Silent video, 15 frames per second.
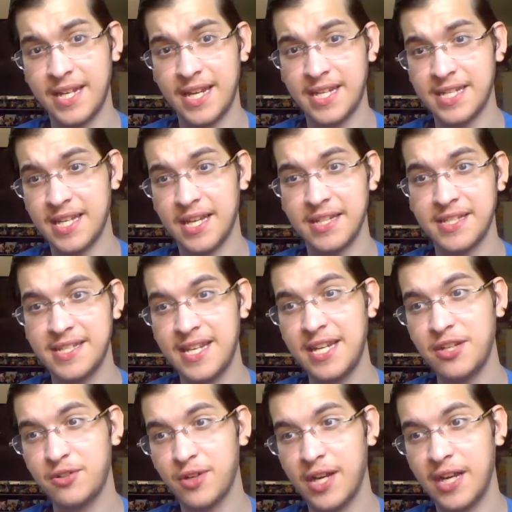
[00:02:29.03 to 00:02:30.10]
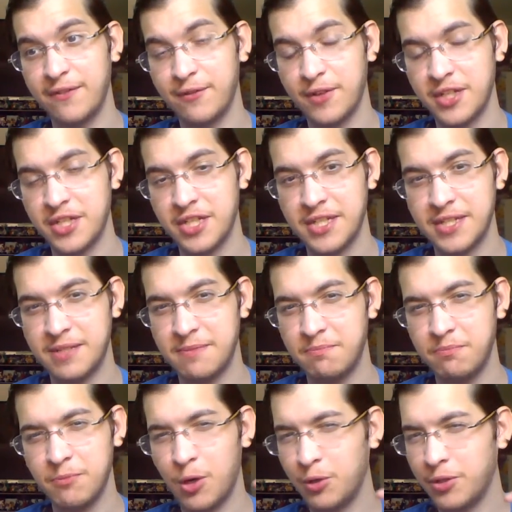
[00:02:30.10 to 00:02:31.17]
solid state drive, which is
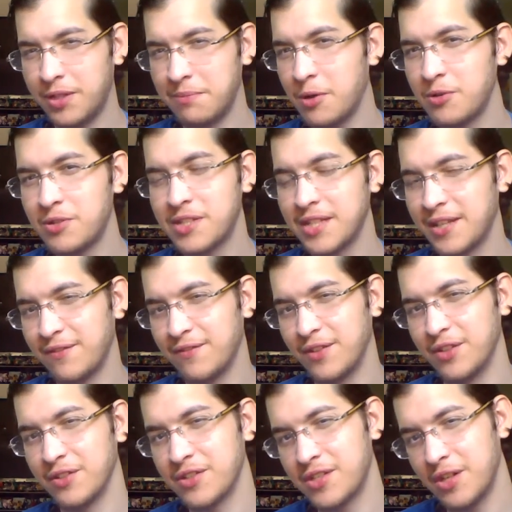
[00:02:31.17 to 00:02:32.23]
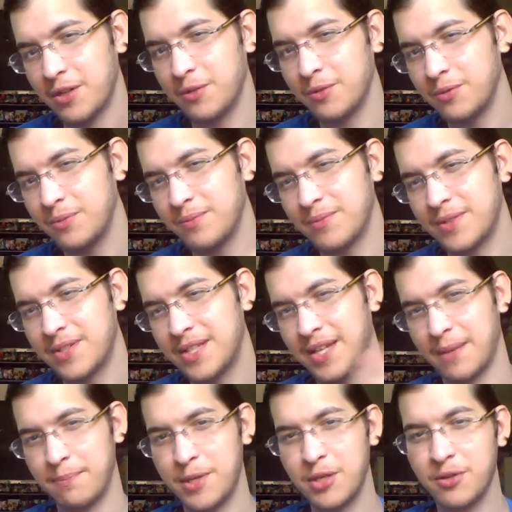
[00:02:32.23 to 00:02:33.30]
only mostly full, so the
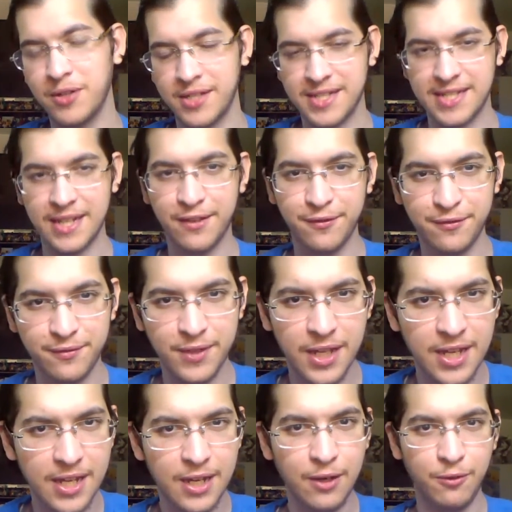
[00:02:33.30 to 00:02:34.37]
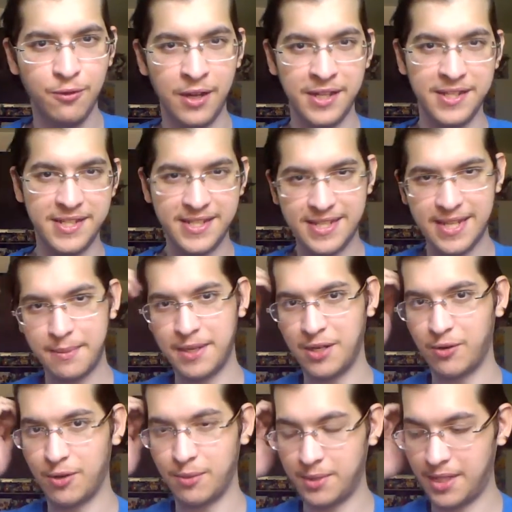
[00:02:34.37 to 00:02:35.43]
computer itself runs
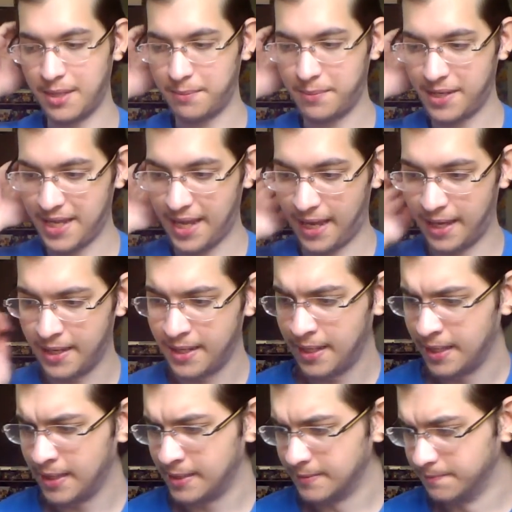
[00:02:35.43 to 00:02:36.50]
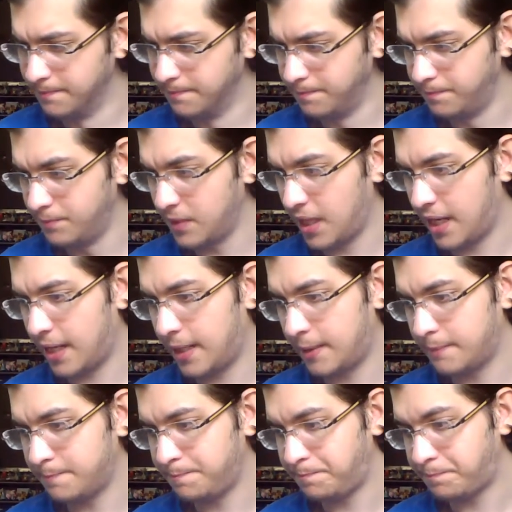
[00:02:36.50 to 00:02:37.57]
semi-normally. But yeah,
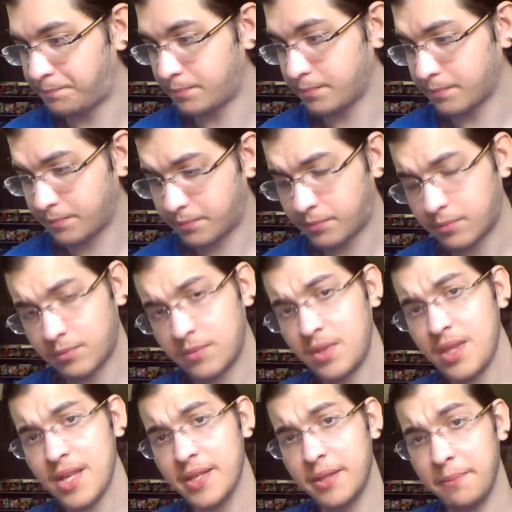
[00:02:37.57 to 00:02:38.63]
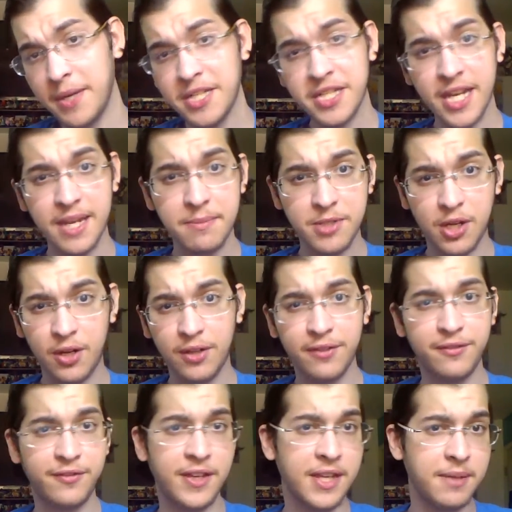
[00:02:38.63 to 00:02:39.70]
the Much Games Hall of
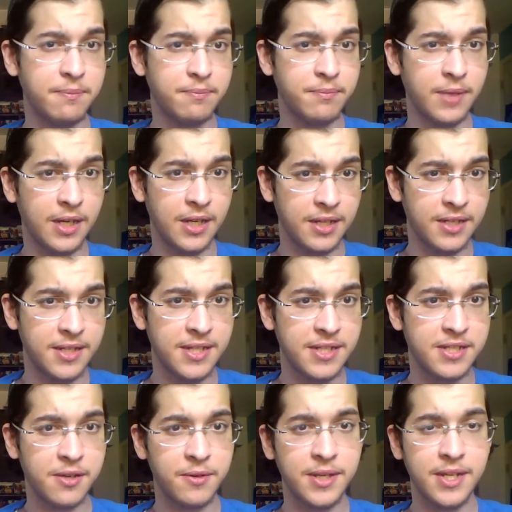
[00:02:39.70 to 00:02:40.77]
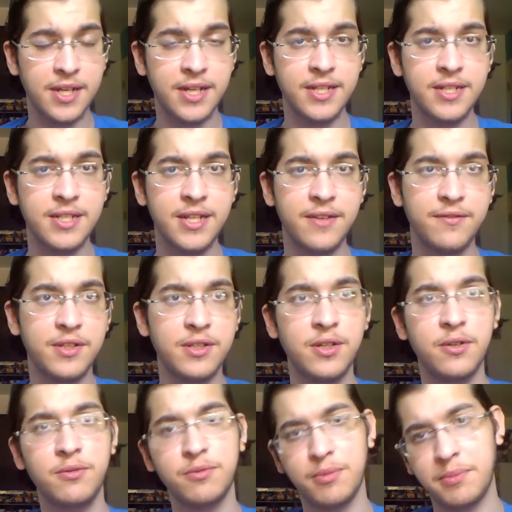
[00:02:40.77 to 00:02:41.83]
Fame is going on. If you
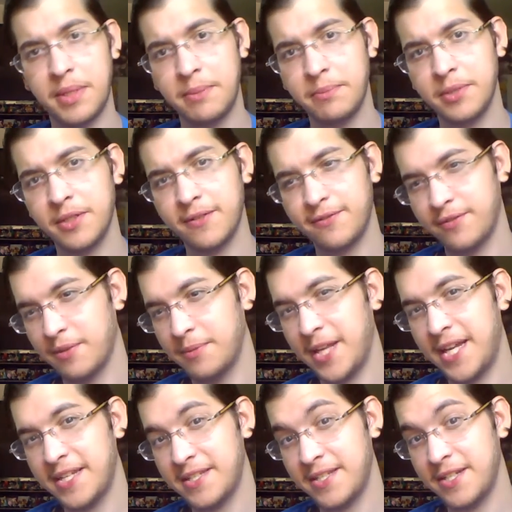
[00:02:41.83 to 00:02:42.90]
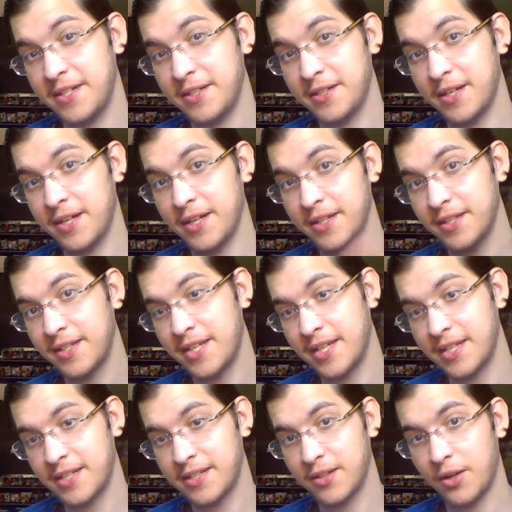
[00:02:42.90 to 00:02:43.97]
don't remember from last year,
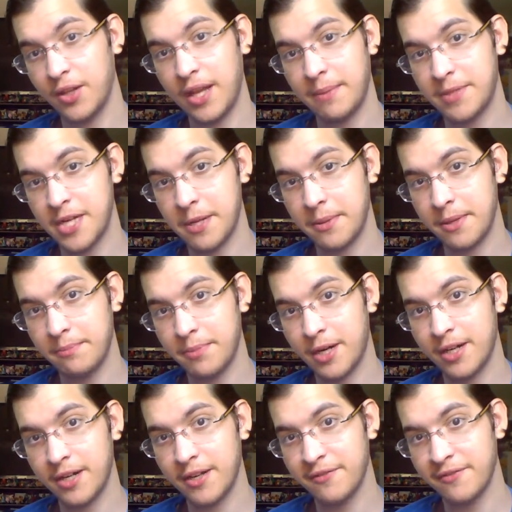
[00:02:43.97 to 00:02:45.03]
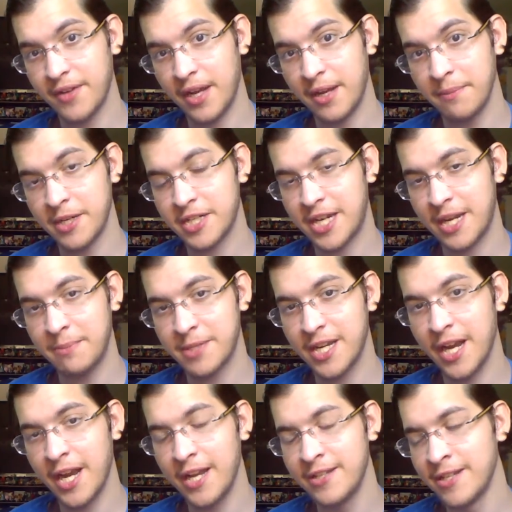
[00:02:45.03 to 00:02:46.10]
the collab channel I'm part of, Much Games
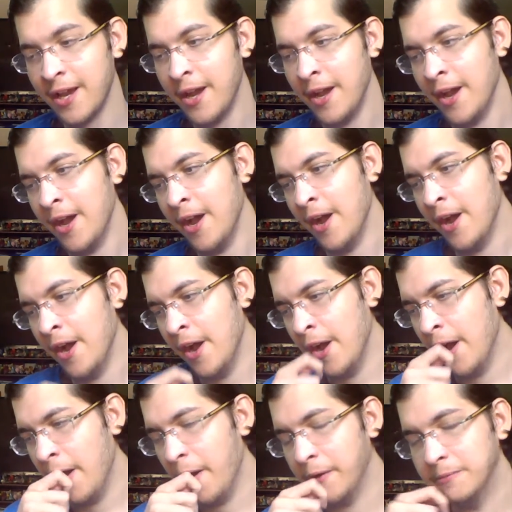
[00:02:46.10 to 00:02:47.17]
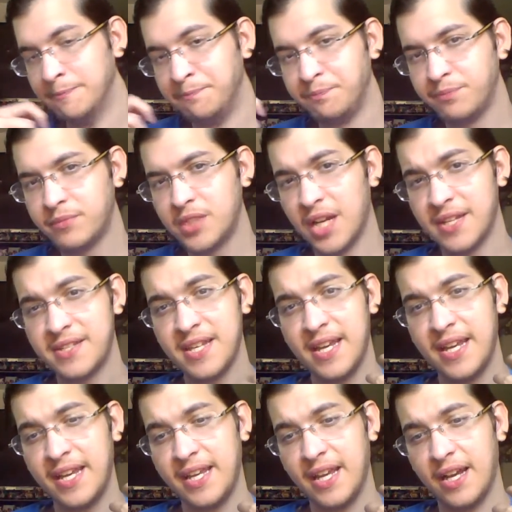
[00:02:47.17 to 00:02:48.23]
Guides, does
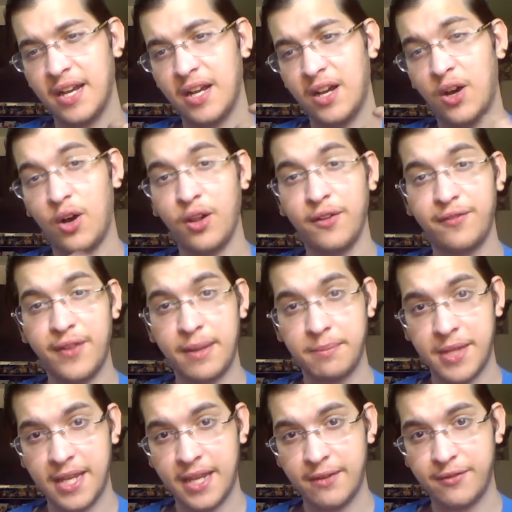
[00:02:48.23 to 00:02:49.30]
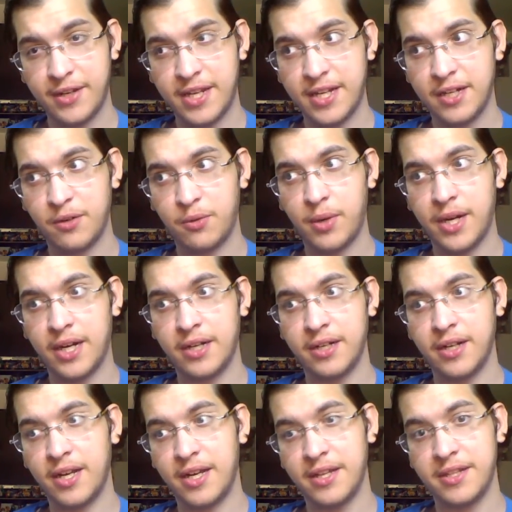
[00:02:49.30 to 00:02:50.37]
a Hall of Fame thing every year where
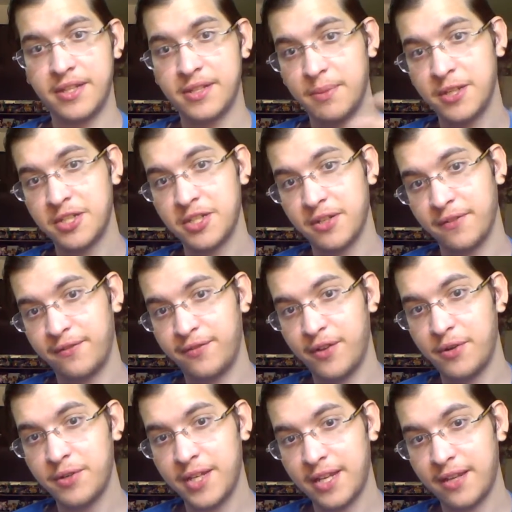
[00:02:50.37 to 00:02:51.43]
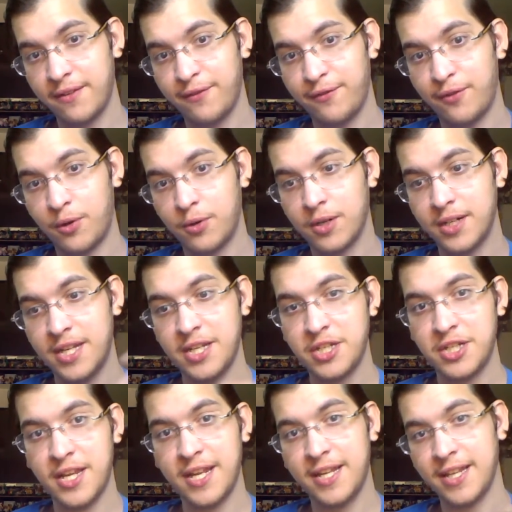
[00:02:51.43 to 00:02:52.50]
there's a bunch of voting for each
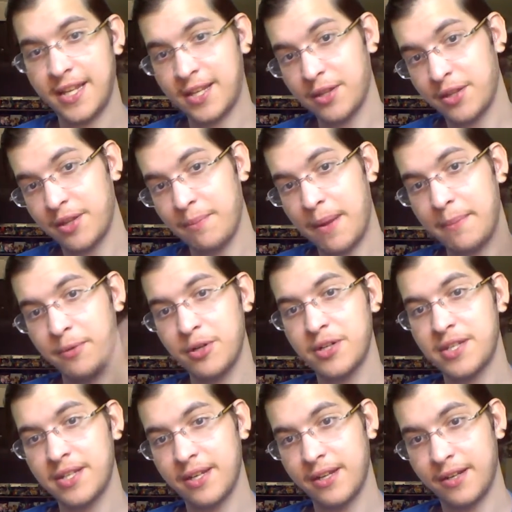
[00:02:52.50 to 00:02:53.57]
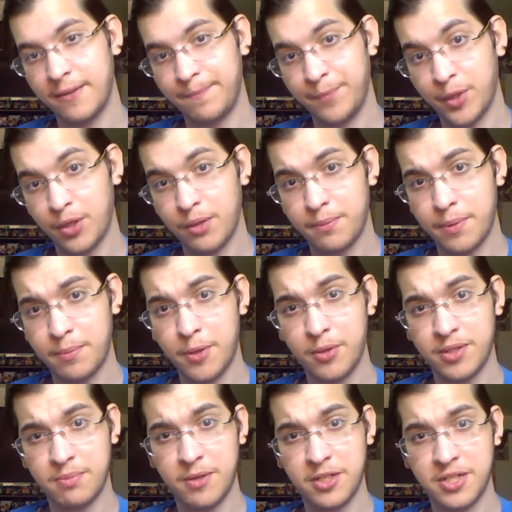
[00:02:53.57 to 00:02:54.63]
day. Like the members all
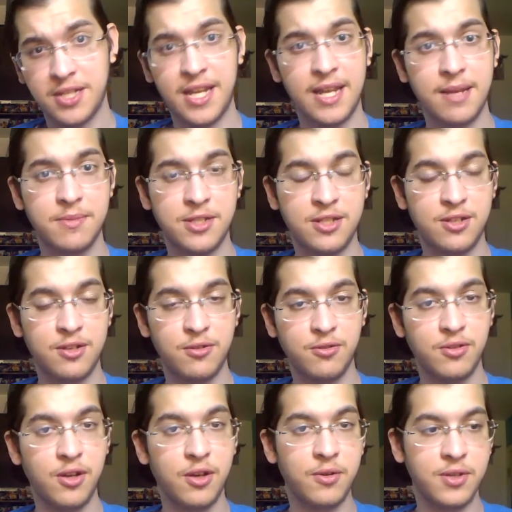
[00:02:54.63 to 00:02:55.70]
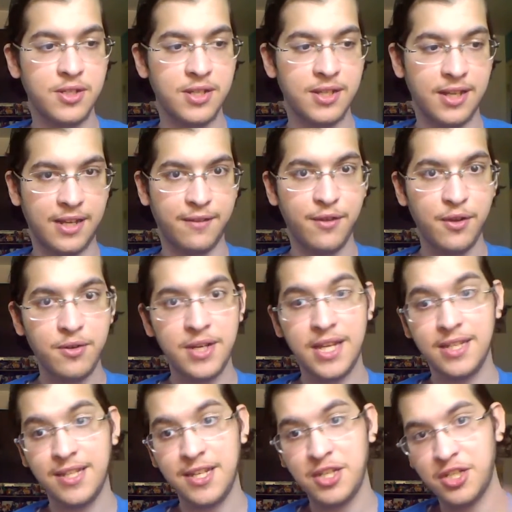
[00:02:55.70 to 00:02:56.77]
propose a bunch of games to go into like a voting,
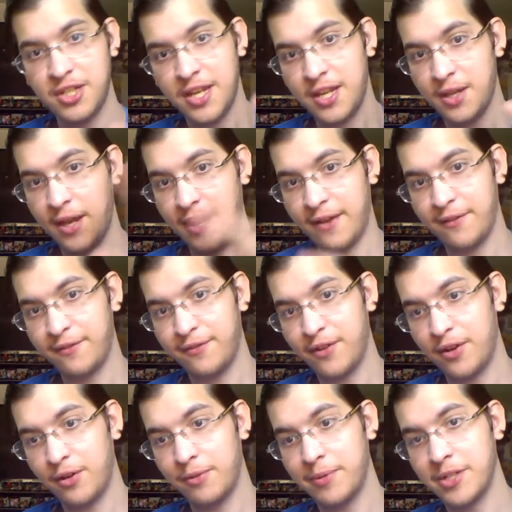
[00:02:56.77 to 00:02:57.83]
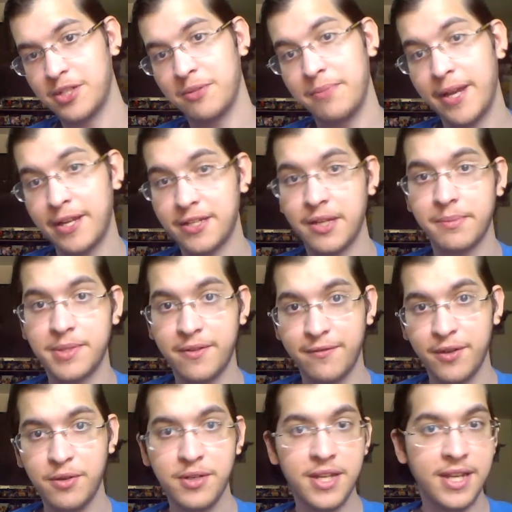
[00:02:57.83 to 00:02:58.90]
and each day you have a whole bunch of matchups of
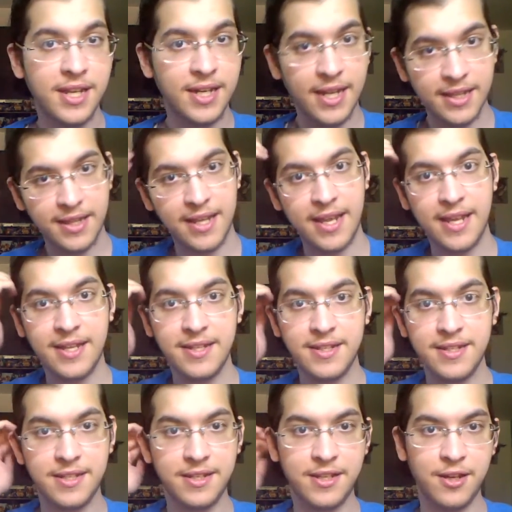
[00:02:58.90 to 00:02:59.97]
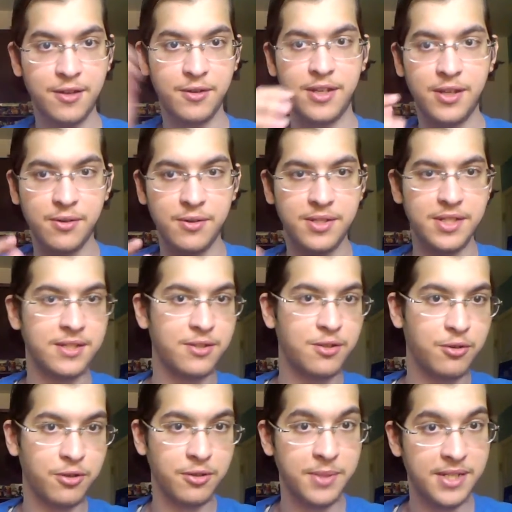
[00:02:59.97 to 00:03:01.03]
voting, and at the end, you know, it goes in
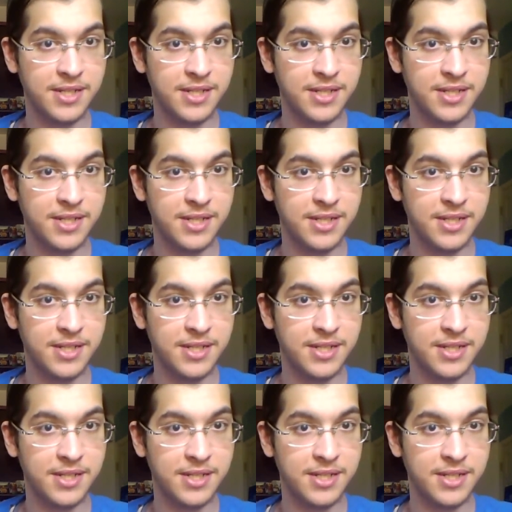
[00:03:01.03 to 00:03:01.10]
tournament